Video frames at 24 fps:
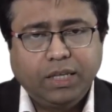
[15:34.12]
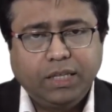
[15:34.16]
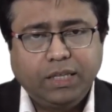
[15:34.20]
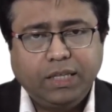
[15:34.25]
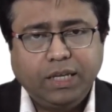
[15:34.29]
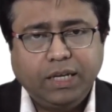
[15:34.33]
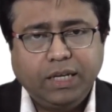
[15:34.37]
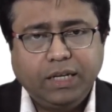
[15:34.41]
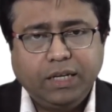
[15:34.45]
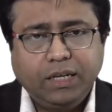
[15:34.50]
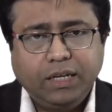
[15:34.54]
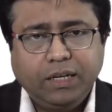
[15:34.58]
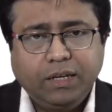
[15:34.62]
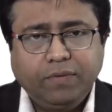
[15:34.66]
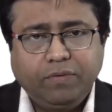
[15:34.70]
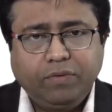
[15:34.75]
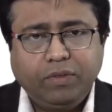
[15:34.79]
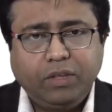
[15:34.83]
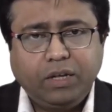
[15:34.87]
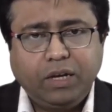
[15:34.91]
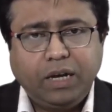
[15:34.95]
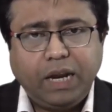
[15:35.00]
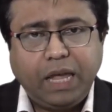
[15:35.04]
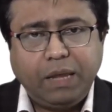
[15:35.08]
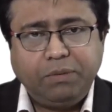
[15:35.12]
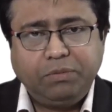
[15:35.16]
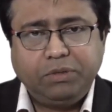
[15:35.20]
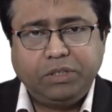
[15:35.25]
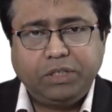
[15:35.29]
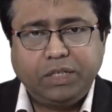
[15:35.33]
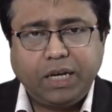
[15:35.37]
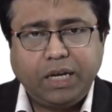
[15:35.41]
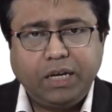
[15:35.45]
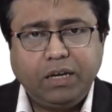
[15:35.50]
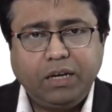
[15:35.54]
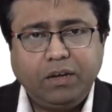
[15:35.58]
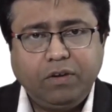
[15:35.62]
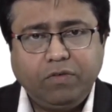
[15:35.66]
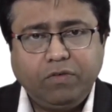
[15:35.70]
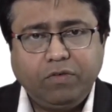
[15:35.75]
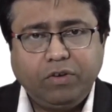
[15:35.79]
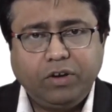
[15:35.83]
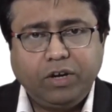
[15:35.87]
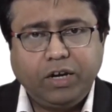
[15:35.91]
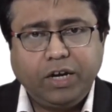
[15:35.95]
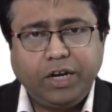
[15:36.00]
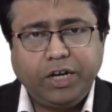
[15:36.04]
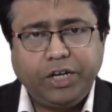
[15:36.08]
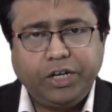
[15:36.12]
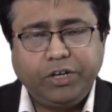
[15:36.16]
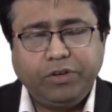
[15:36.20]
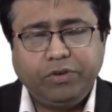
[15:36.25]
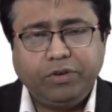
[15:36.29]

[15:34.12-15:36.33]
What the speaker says: then the lifestyle related